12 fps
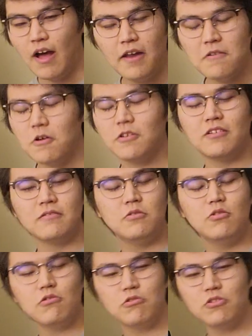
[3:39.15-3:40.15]
I don't know,
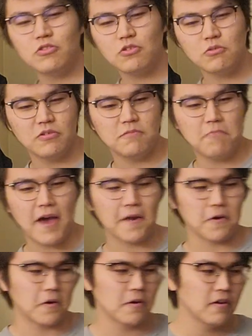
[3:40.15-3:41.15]
you could do it
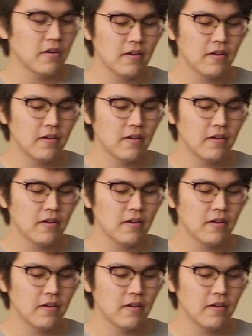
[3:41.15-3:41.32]
better,